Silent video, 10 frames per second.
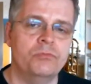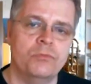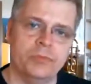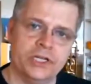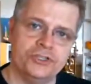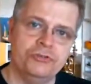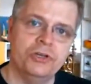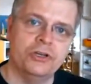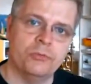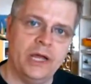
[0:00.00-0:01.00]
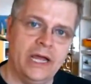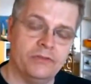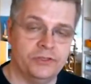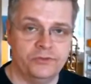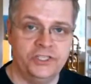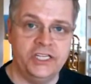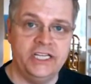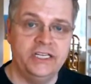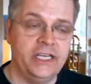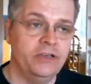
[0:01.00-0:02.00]
because you can compare the
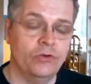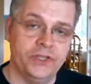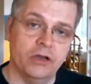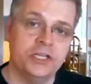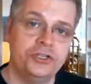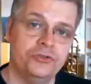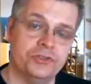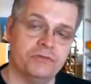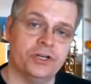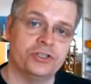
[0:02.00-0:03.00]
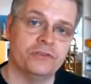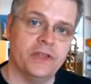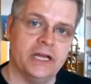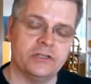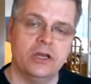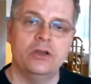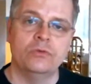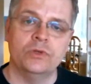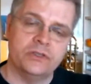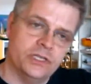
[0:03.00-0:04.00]
CD or the iTunes version of that
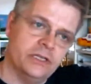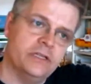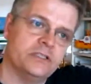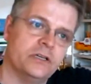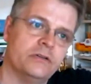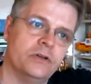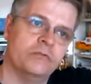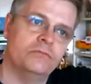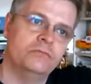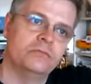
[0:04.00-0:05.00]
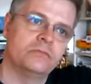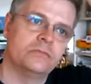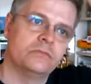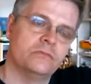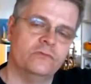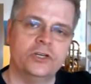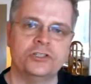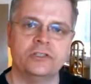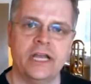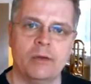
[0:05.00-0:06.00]
with there's a
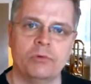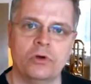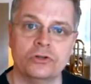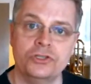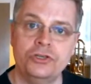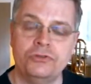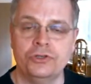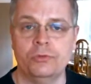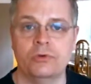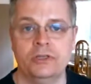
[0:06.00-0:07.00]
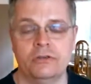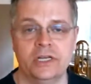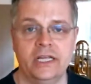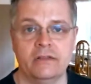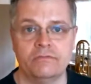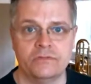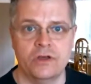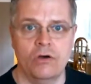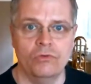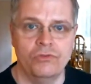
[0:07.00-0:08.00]
version of the album on YouTube where you can hear the
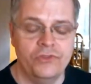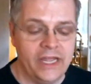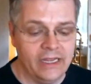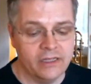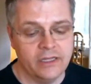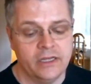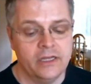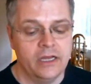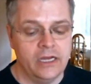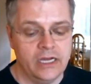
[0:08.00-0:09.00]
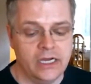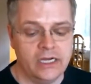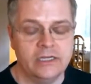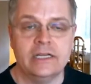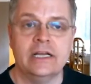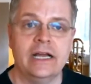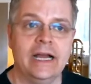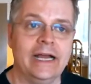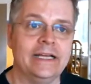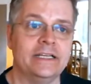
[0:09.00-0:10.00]
whole thing,
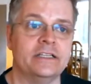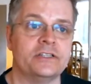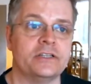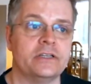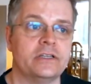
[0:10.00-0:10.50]
and